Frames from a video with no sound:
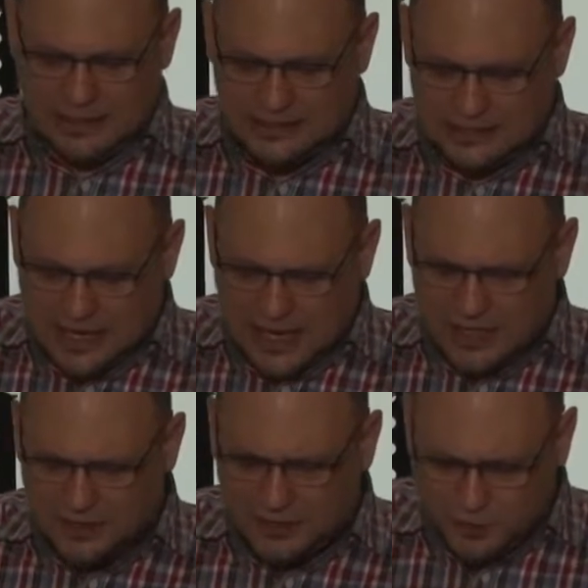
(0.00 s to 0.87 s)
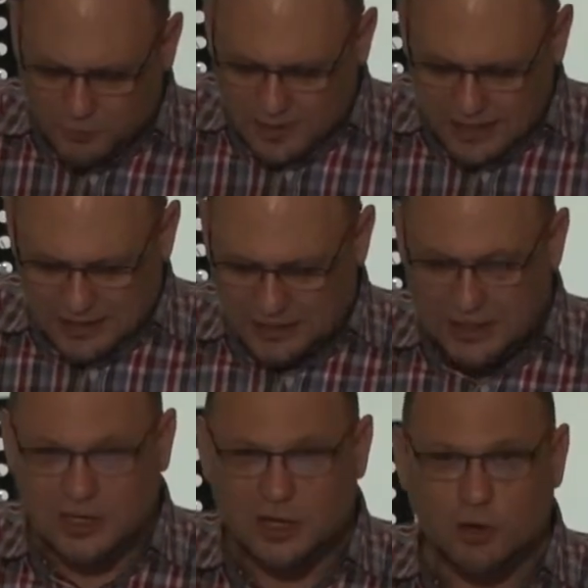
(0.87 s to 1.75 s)
in denying their
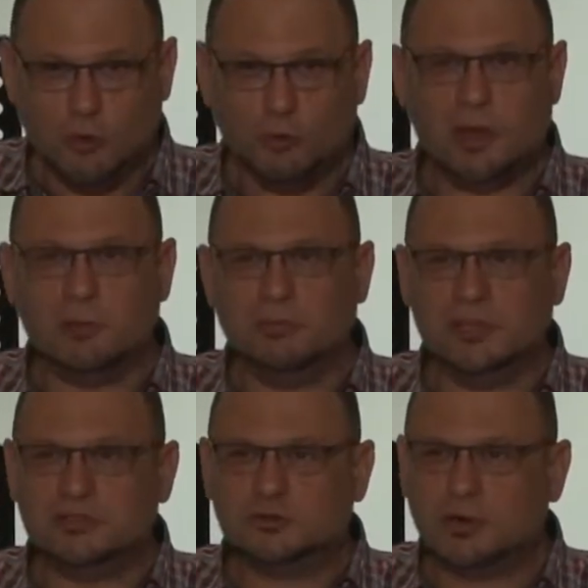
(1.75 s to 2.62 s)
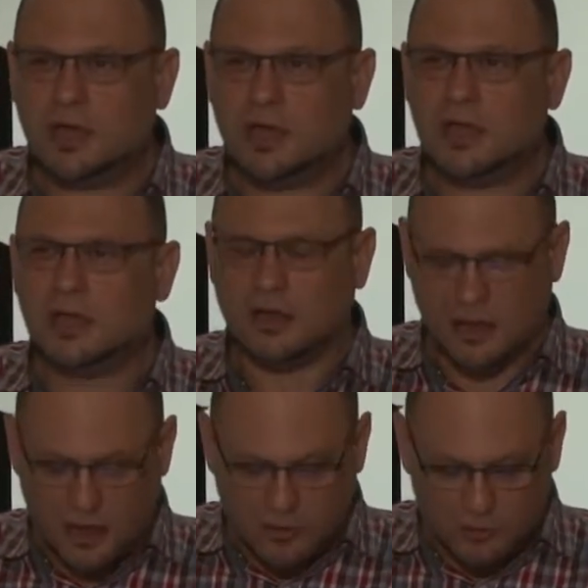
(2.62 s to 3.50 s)
humanity, we betray
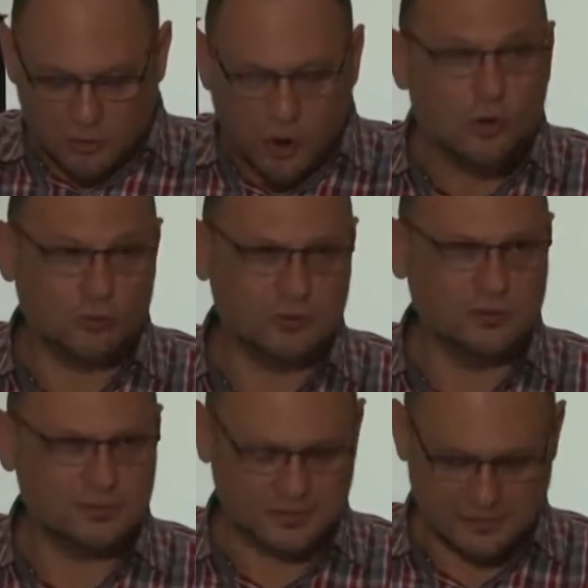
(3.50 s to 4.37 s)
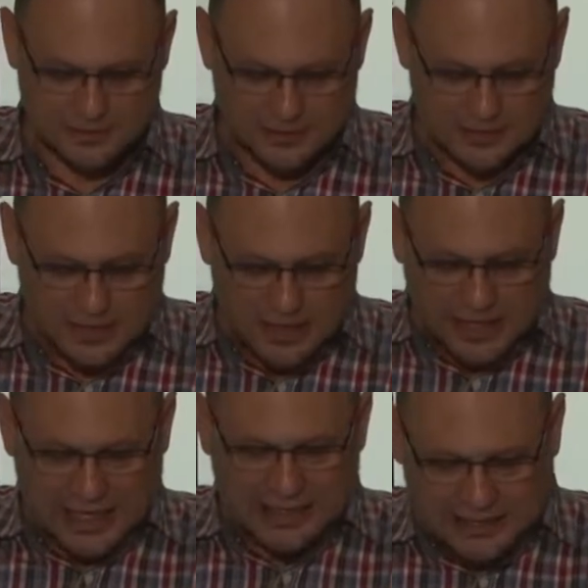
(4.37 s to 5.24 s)
our own.
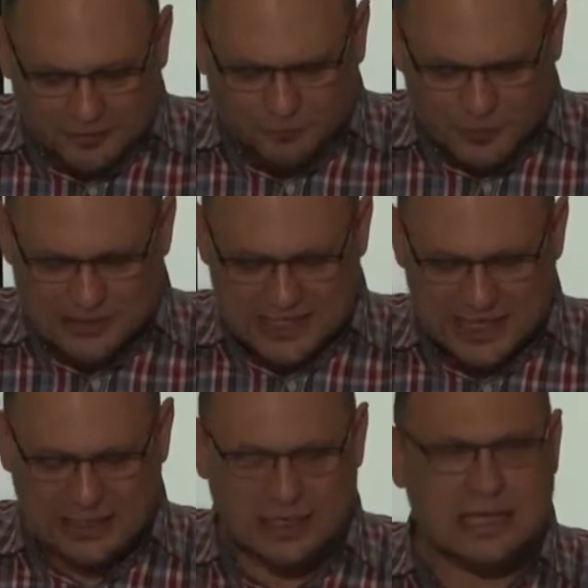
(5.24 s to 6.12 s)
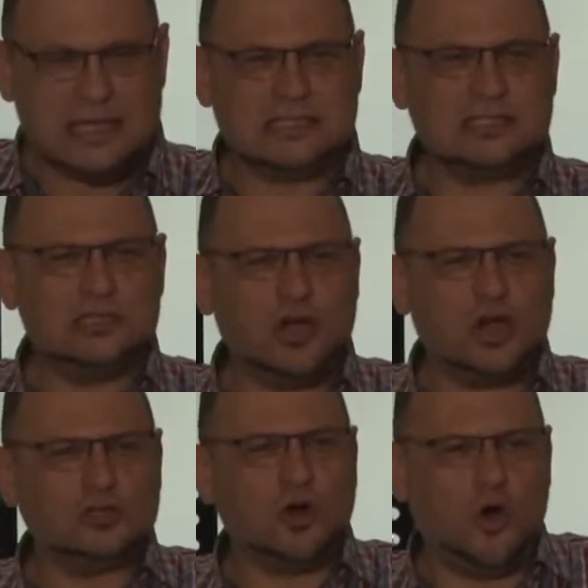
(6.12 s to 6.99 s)
Indifference then is
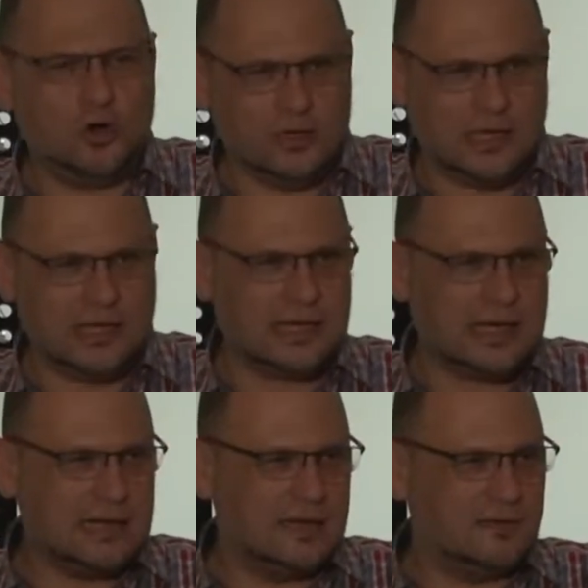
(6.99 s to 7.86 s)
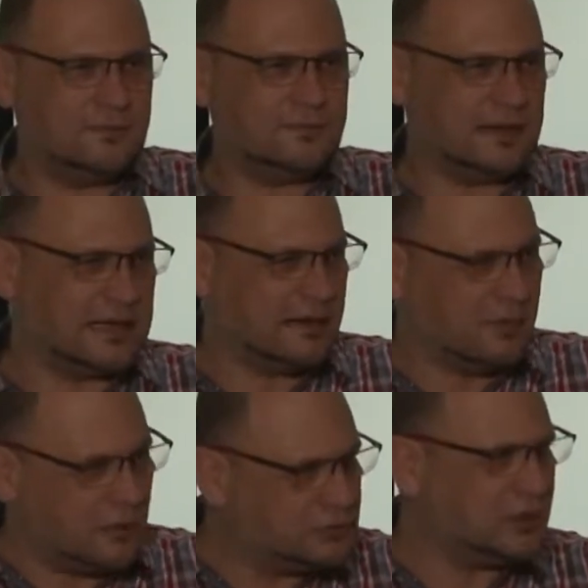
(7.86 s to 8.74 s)
not only, and I love and
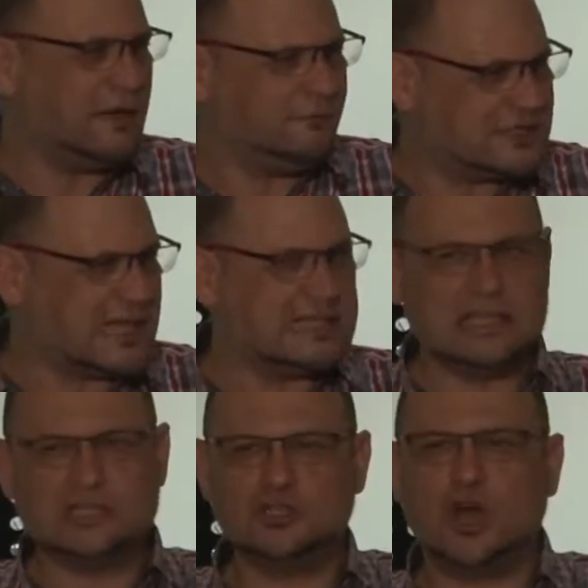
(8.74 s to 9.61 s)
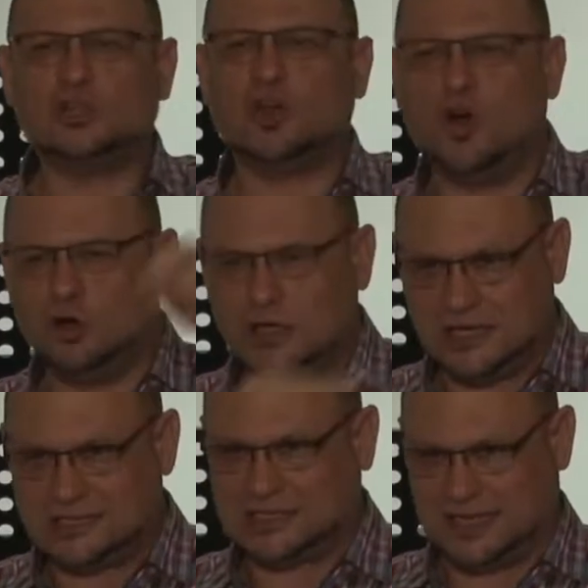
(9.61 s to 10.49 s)
I want to emphasize, is not
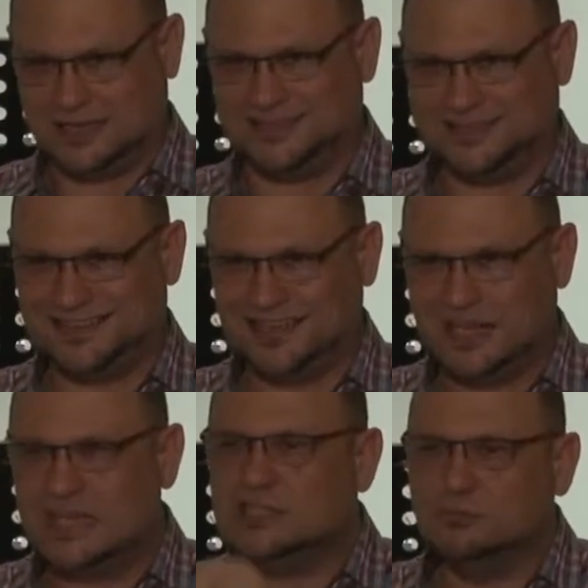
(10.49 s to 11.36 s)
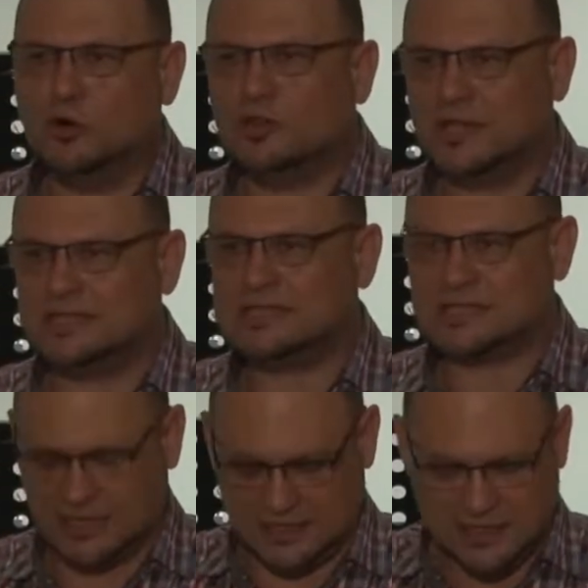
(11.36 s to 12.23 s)
only a sin, is more than a
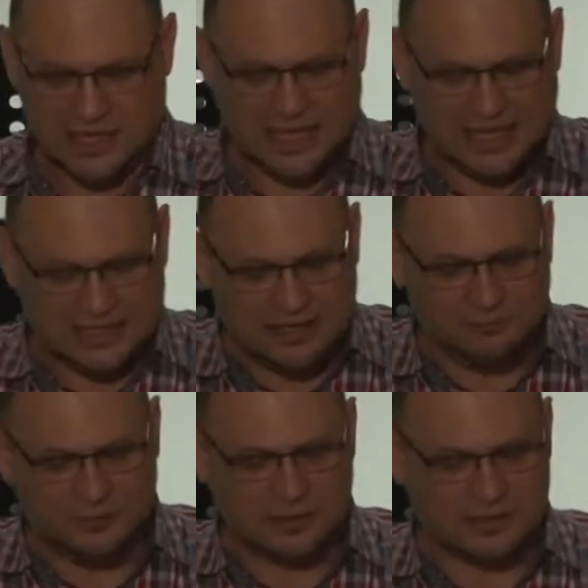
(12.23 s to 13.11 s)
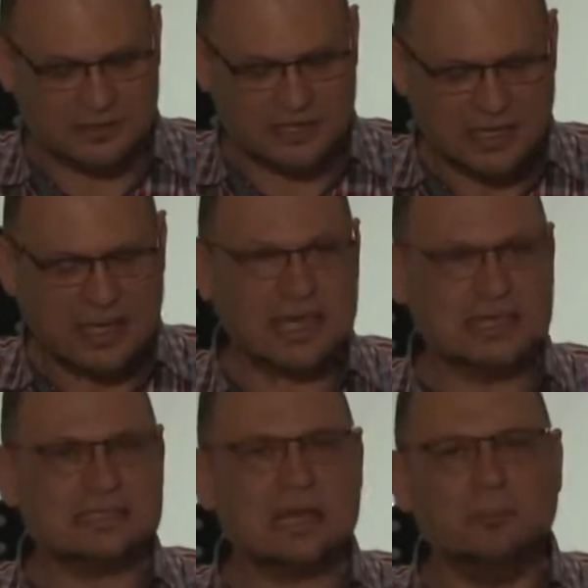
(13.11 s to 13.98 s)
sin. Indifference
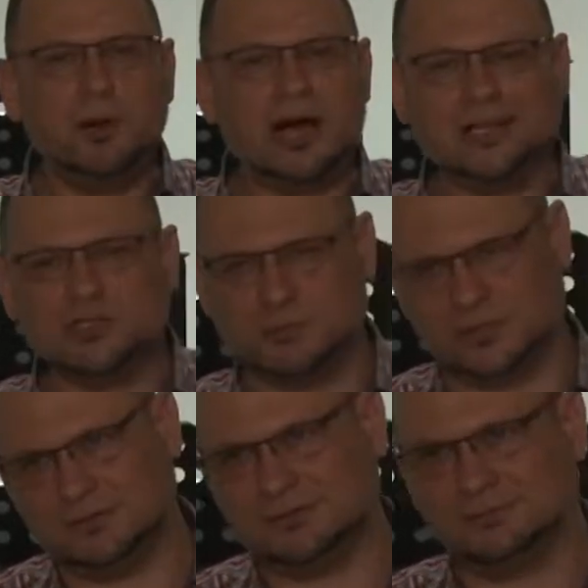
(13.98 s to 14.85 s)
is a punishment.